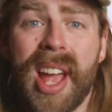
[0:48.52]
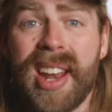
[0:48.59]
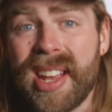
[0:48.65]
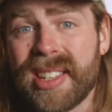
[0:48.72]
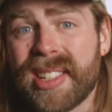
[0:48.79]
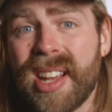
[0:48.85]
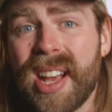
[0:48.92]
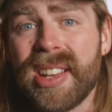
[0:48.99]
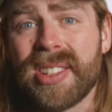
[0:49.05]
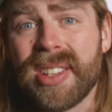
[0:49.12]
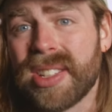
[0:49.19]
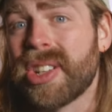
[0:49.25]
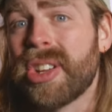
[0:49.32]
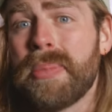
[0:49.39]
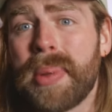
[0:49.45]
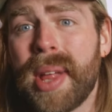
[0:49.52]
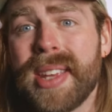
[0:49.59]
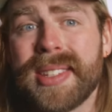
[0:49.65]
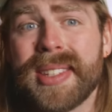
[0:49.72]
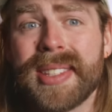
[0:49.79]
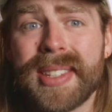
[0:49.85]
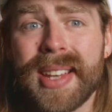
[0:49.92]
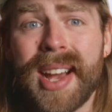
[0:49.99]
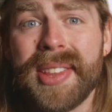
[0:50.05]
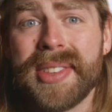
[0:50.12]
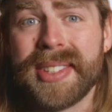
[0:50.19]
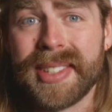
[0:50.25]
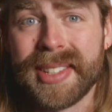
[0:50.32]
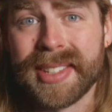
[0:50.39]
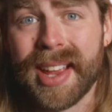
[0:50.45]
as such, it's a good place to start
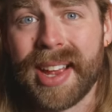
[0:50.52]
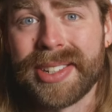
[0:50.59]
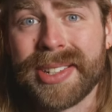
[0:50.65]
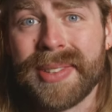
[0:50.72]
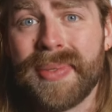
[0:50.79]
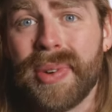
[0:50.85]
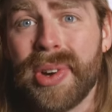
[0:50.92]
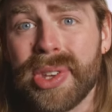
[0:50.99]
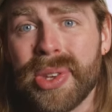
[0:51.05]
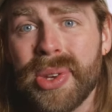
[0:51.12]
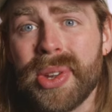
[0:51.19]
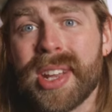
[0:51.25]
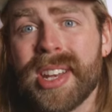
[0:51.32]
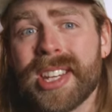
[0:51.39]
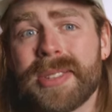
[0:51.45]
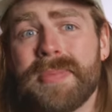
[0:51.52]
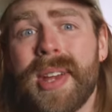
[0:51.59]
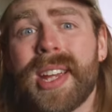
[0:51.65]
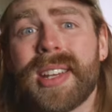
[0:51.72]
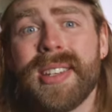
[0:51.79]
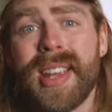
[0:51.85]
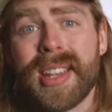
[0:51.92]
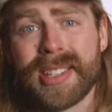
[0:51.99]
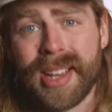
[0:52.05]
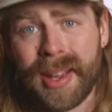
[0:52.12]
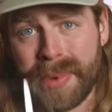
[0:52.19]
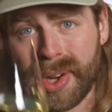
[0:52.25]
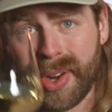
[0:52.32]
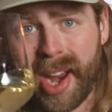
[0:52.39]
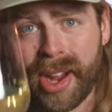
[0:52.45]
this discussion of what you can expect next
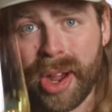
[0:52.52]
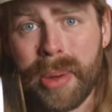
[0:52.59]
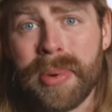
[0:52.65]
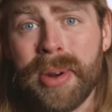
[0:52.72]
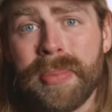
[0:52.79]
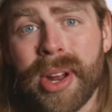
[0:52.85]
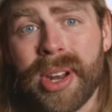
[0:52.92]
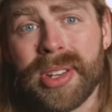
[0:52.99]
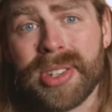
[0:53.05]
time you crack open a bottle of